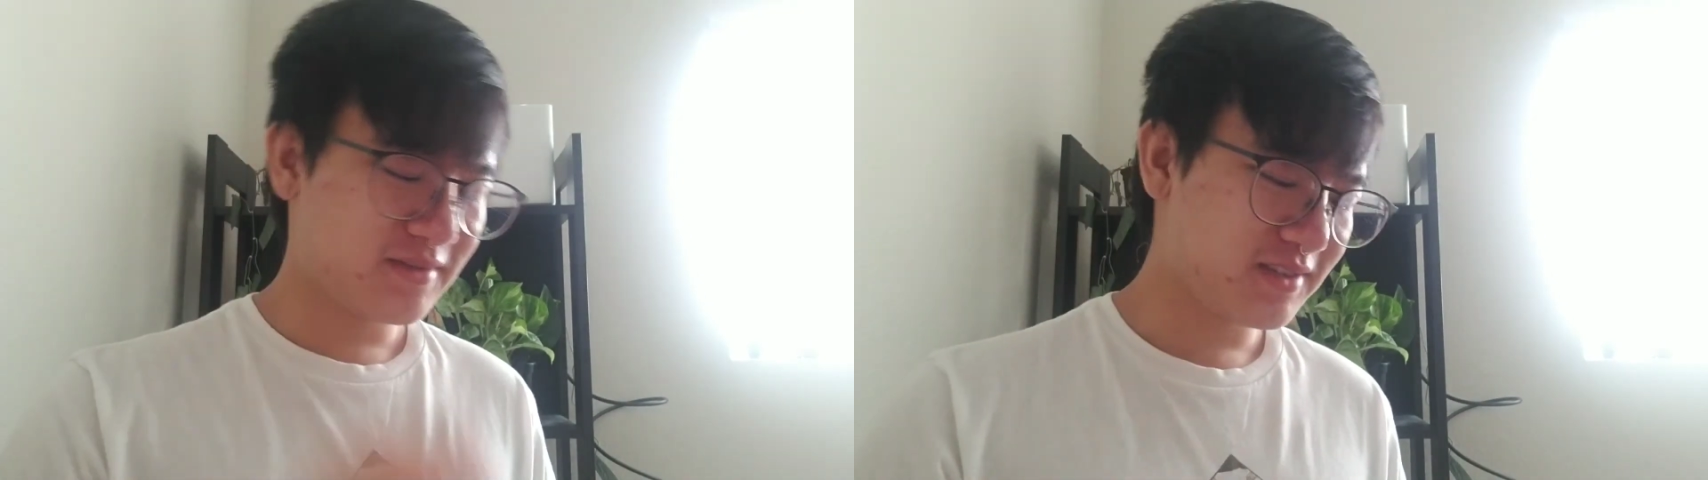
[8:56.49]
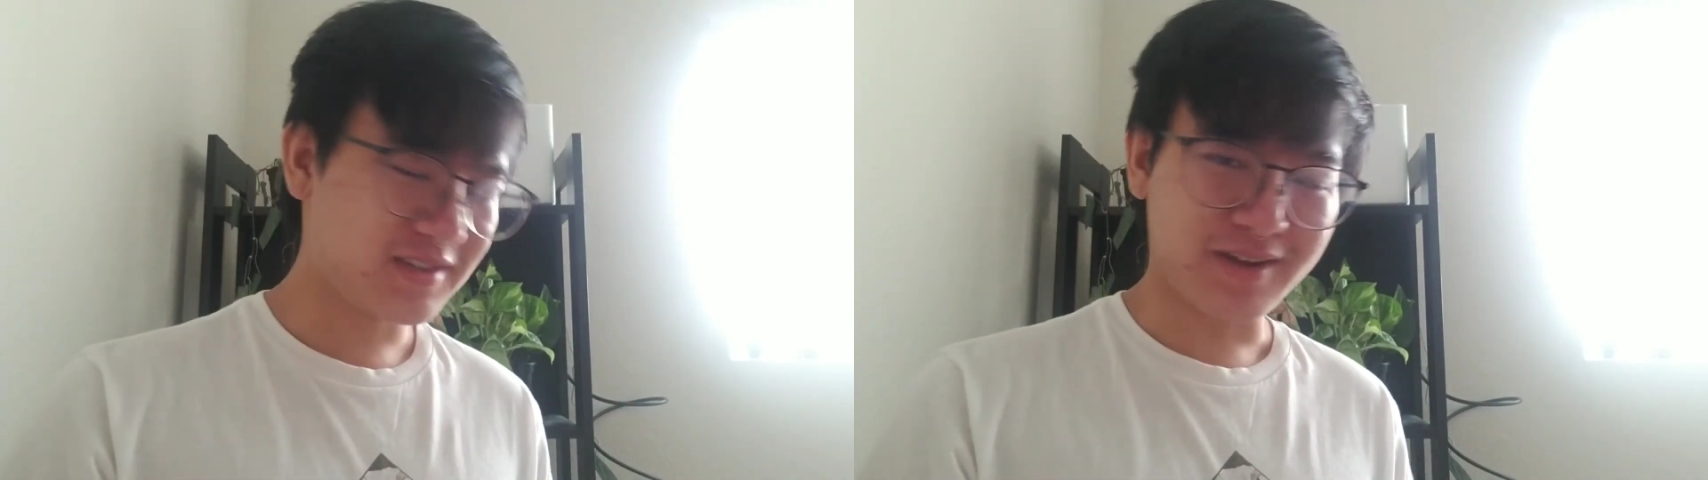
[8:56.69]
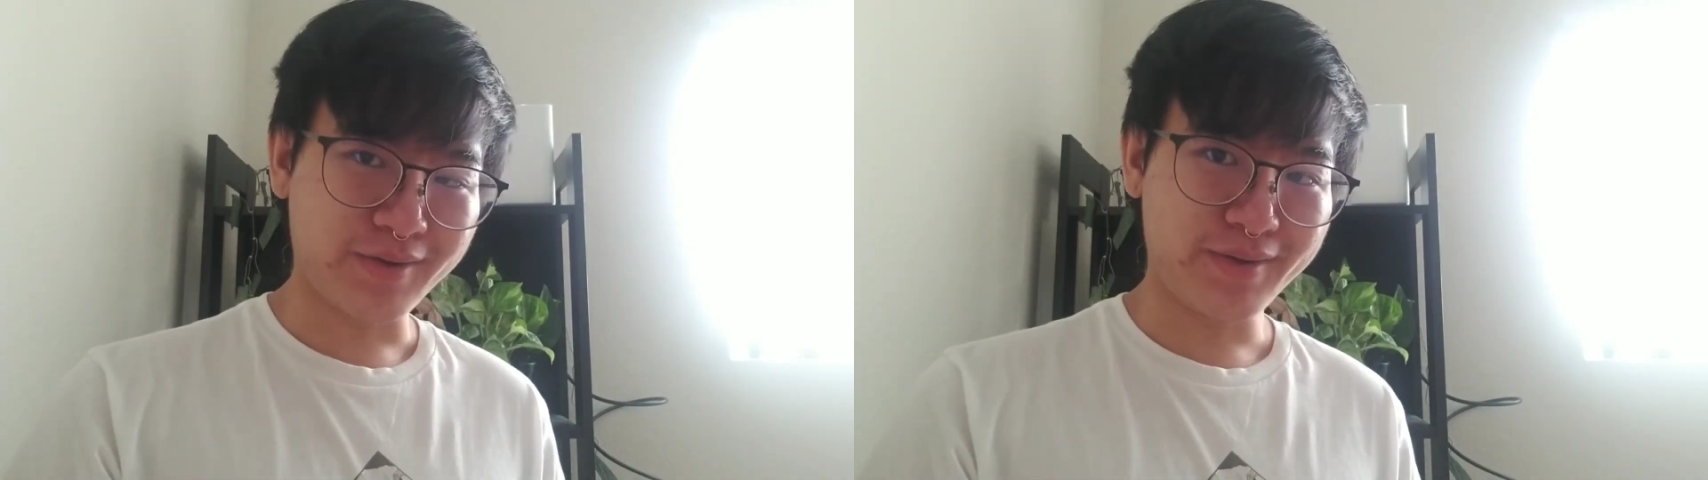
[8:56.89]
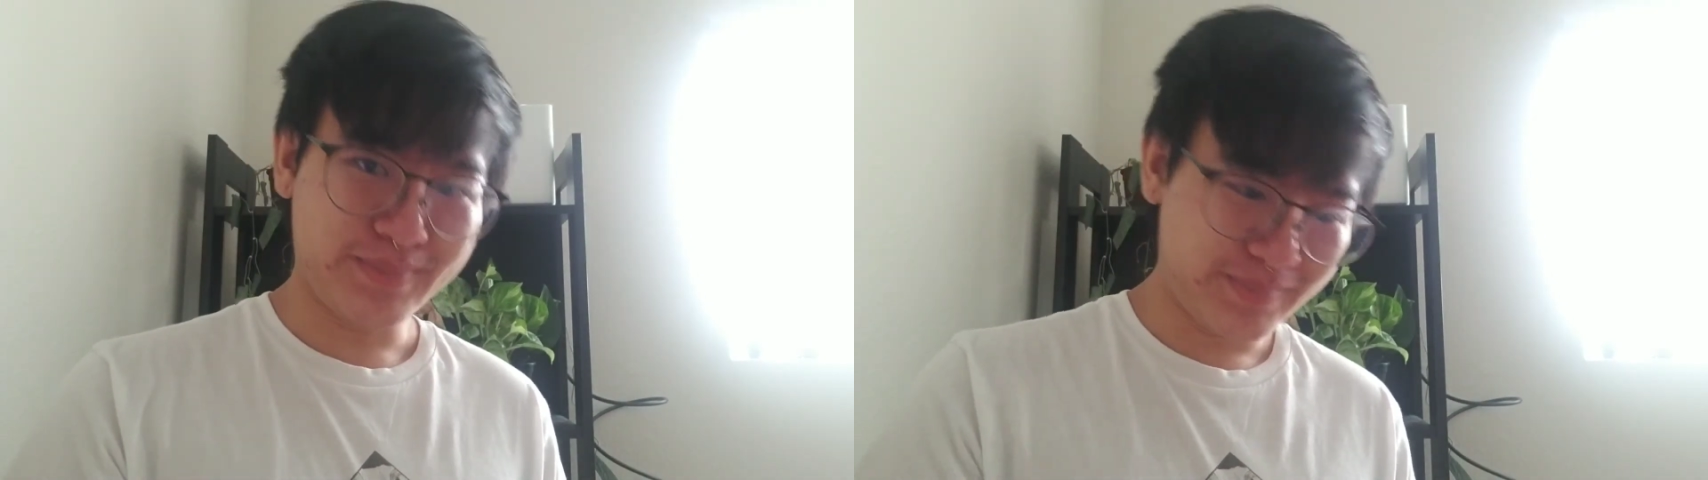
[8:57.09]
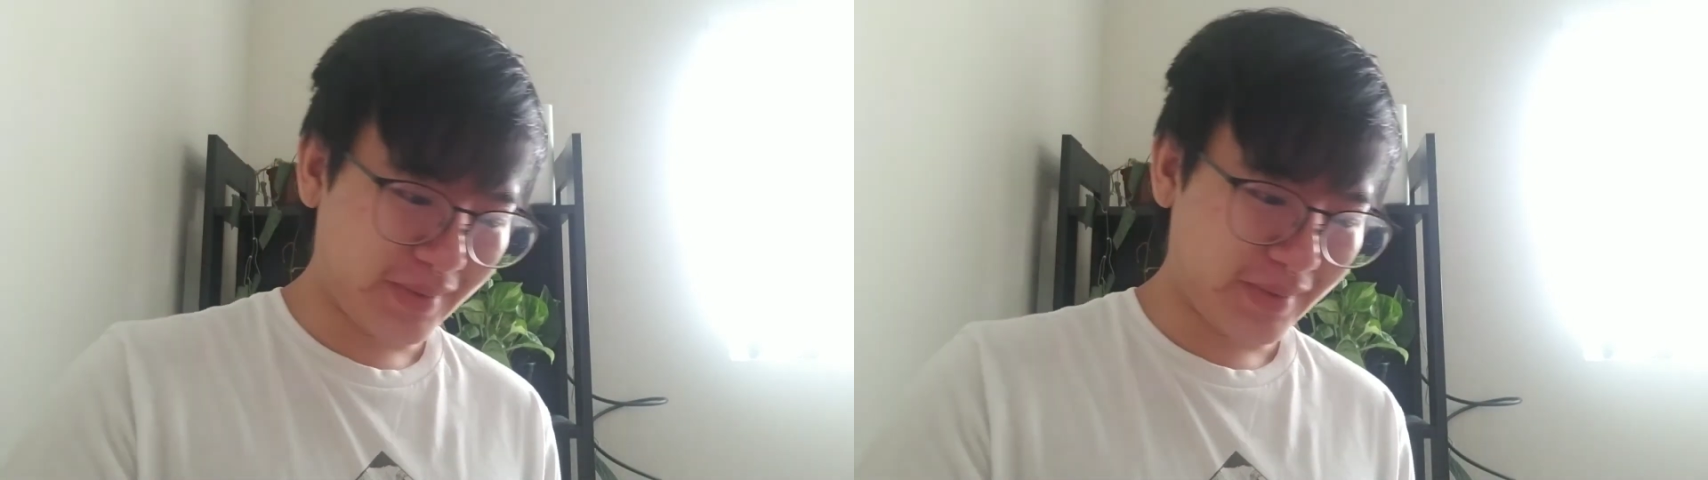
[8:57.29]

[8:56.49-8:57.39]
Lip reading: it's all good.